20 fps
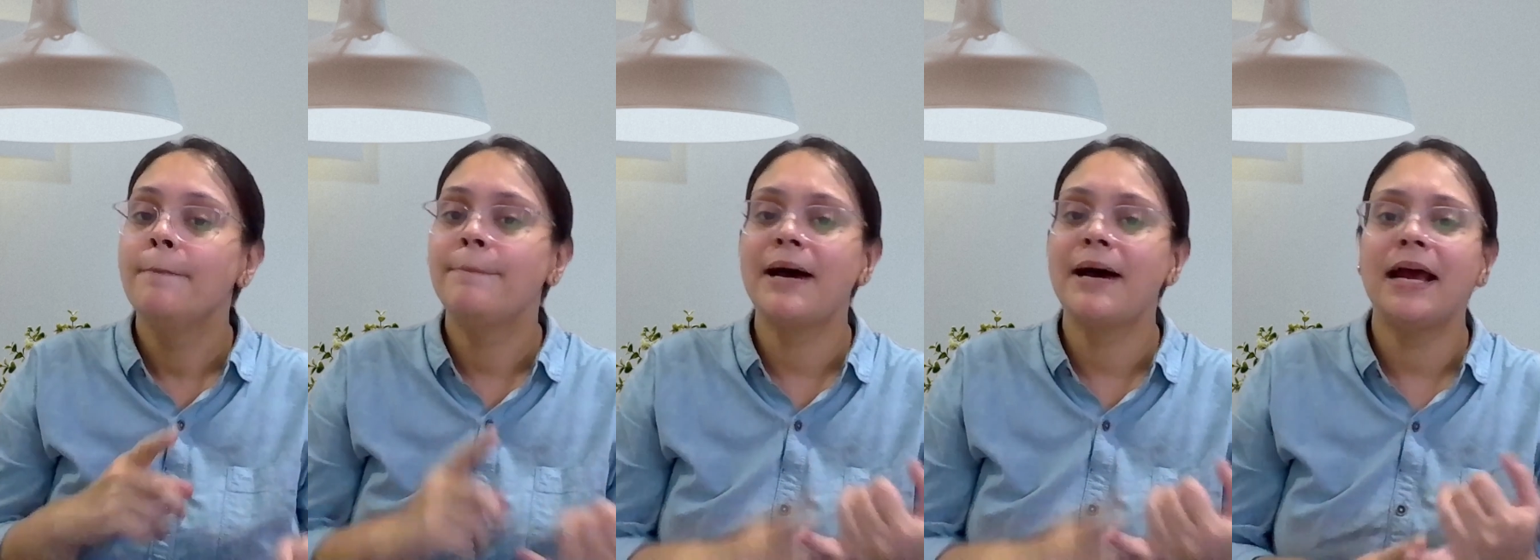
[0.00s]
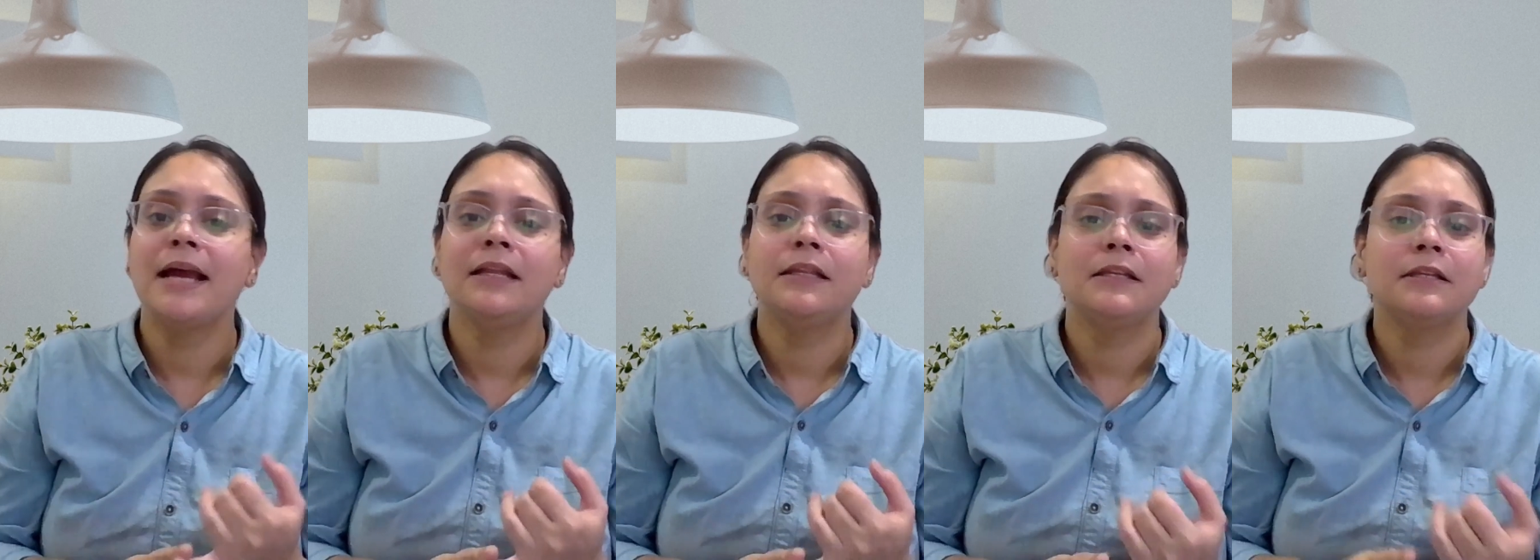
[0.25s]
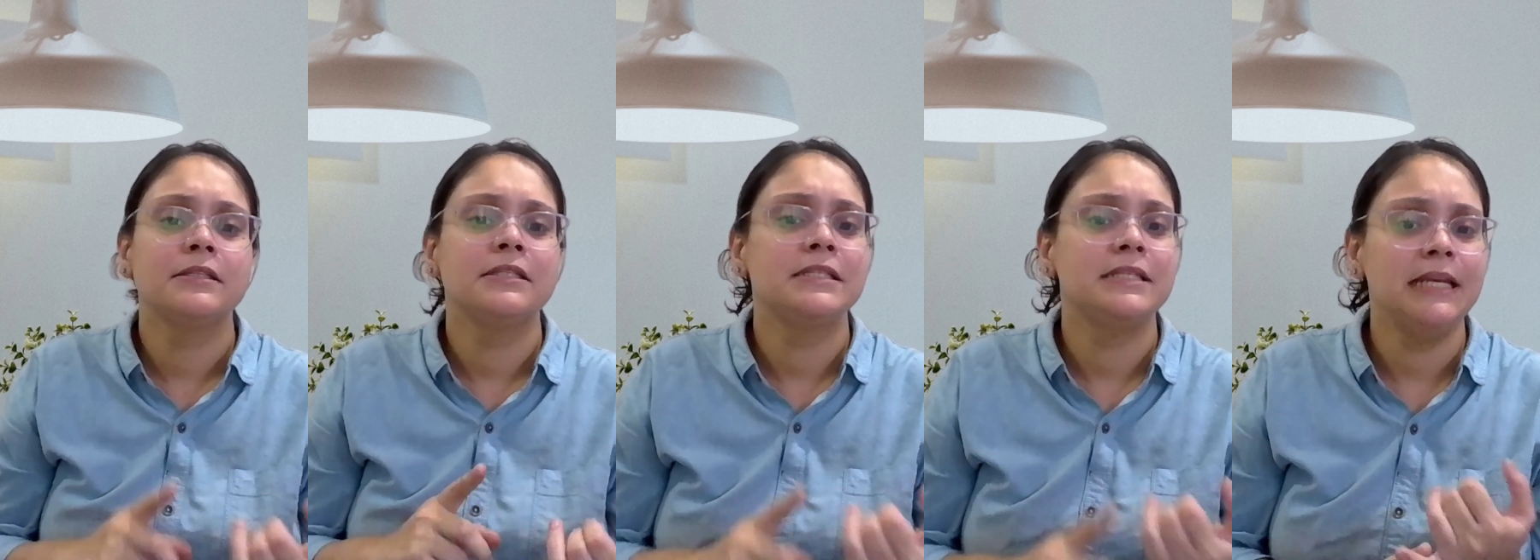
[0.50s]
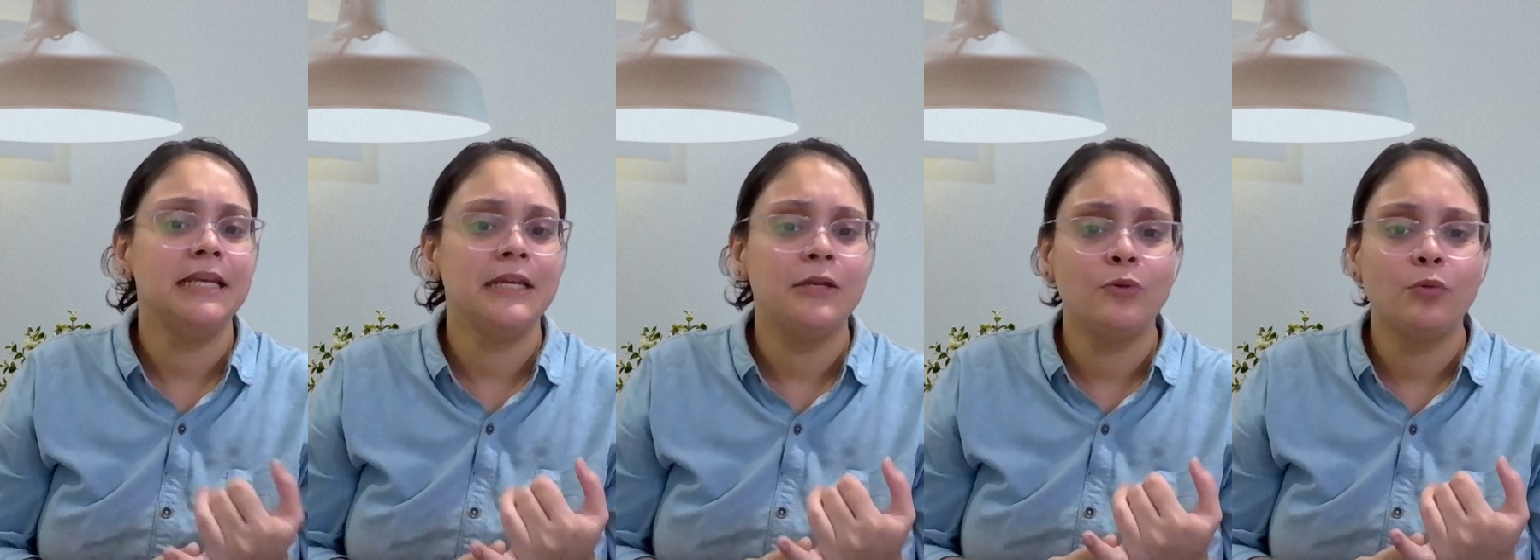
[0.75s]
Python,
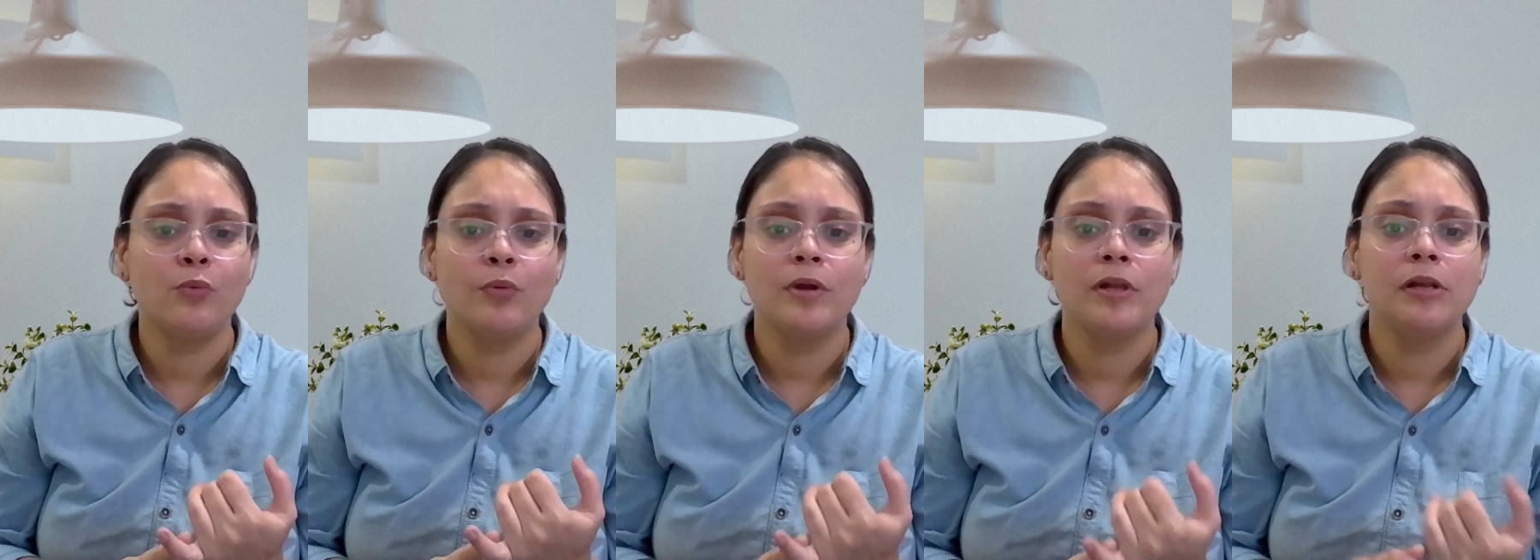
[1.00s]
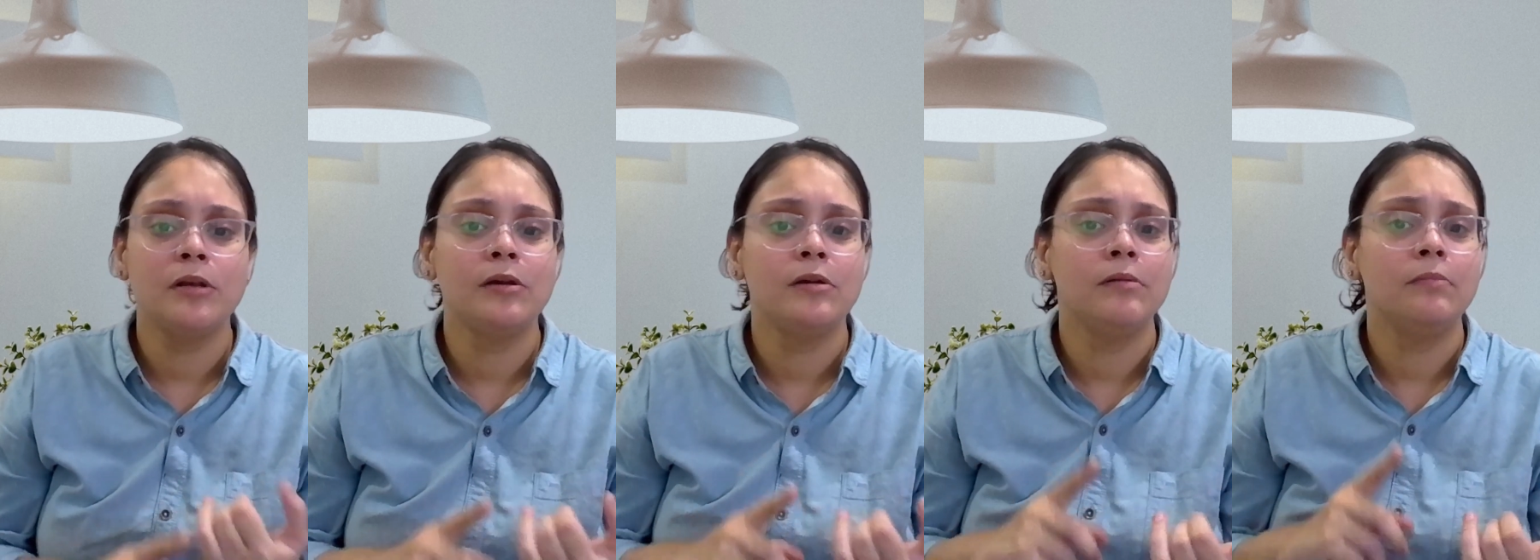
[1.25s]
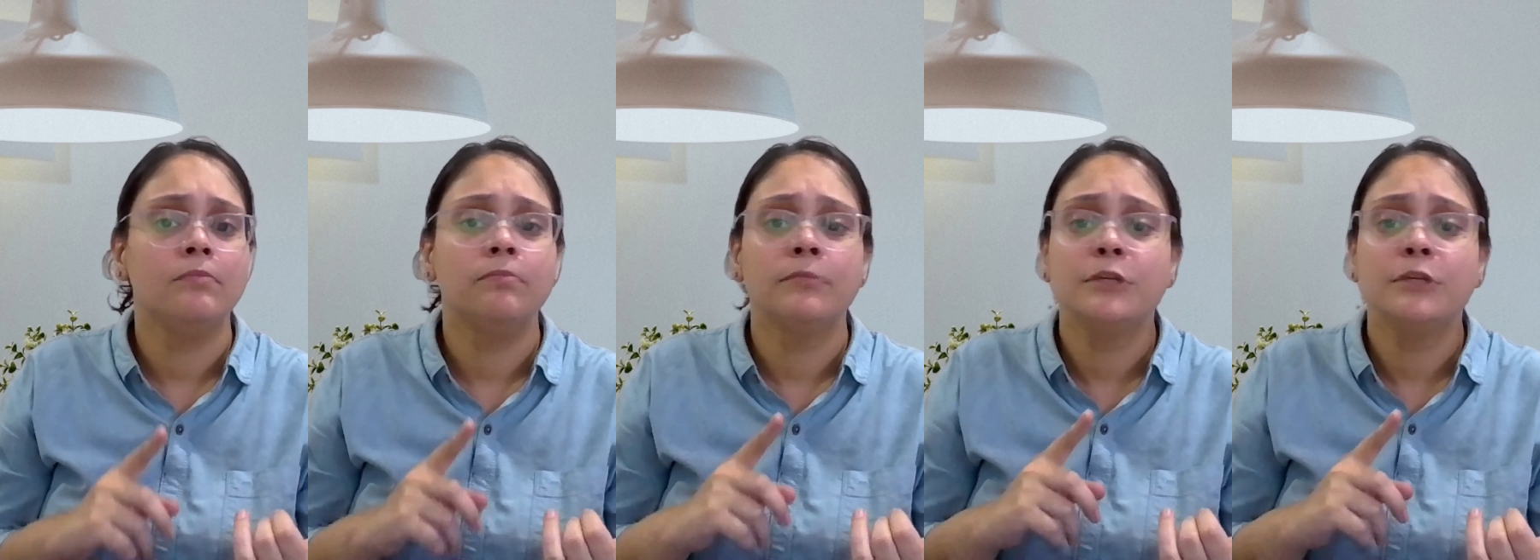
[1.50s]
SQL,